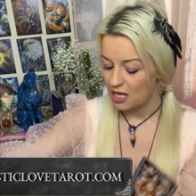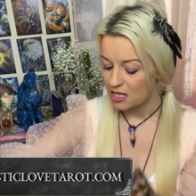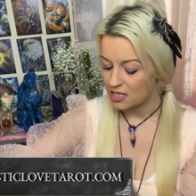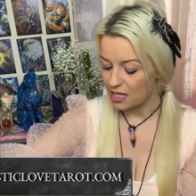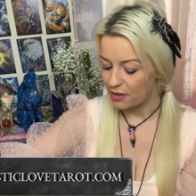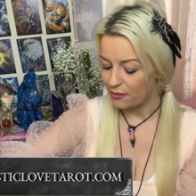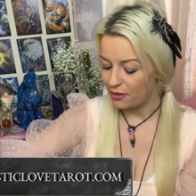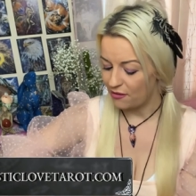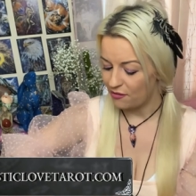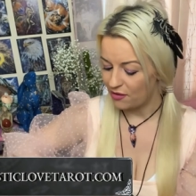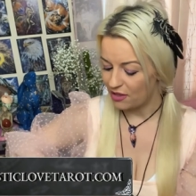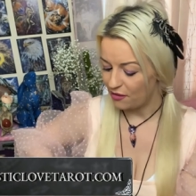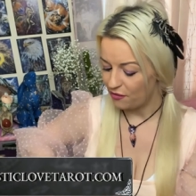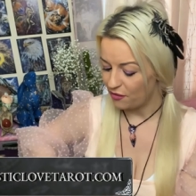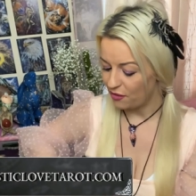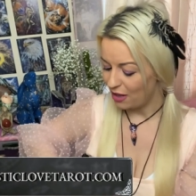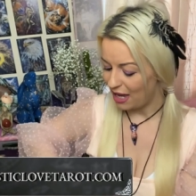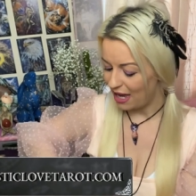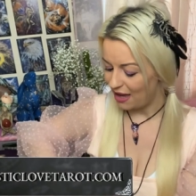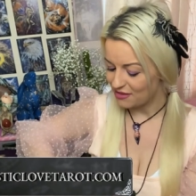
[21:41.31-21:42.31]
So even
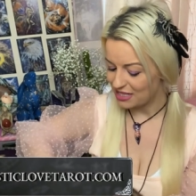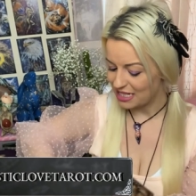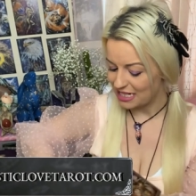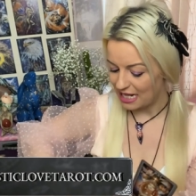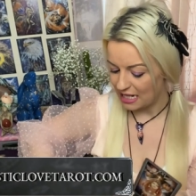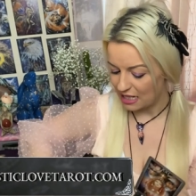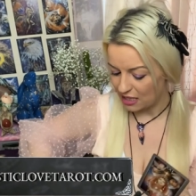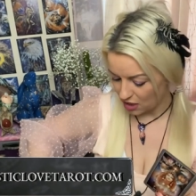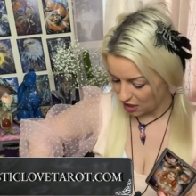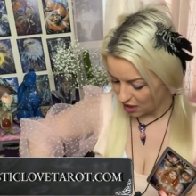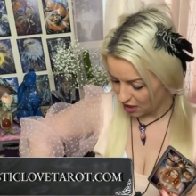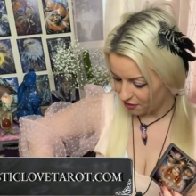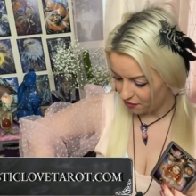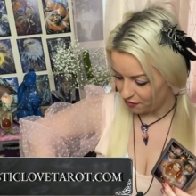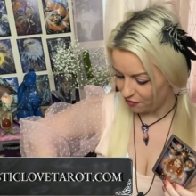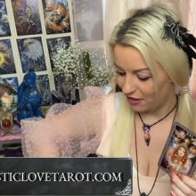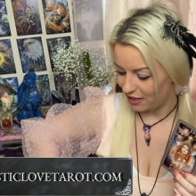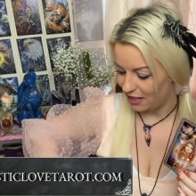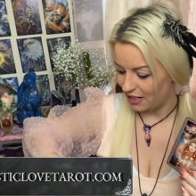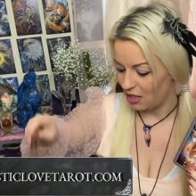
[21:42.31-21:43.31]
if you have to let it go
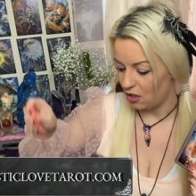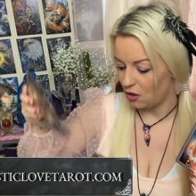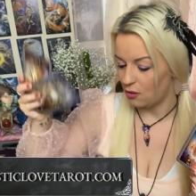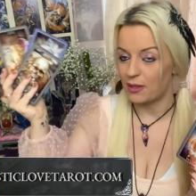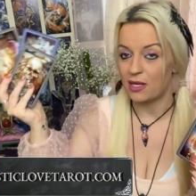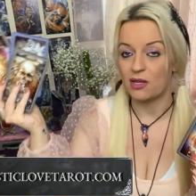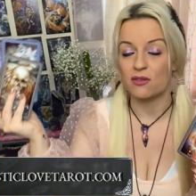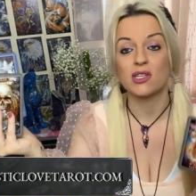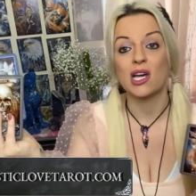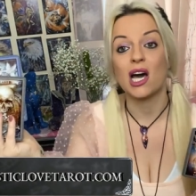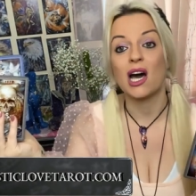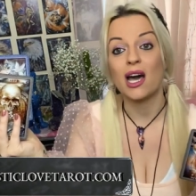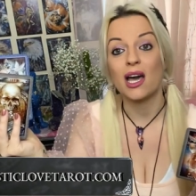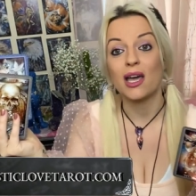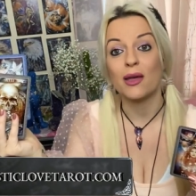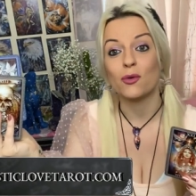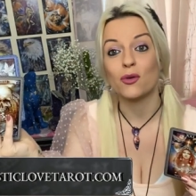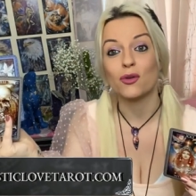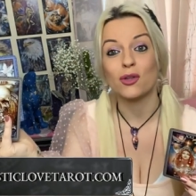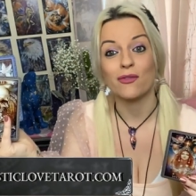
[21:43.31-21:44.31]
for a little bit of
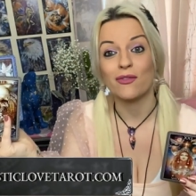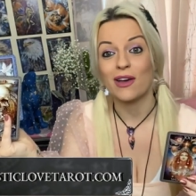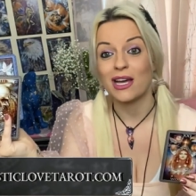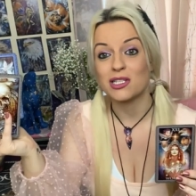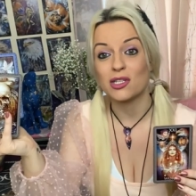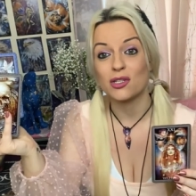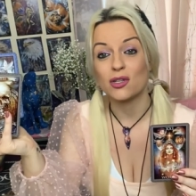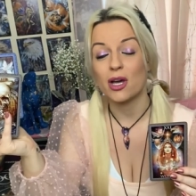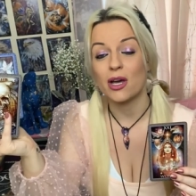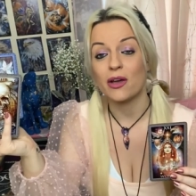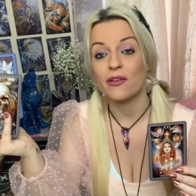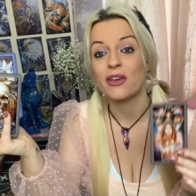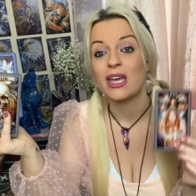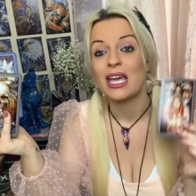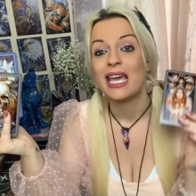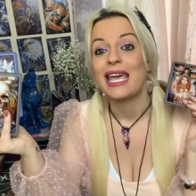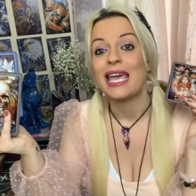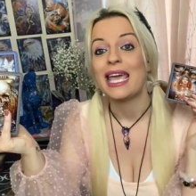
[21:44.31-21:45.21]
time, or you've had enough,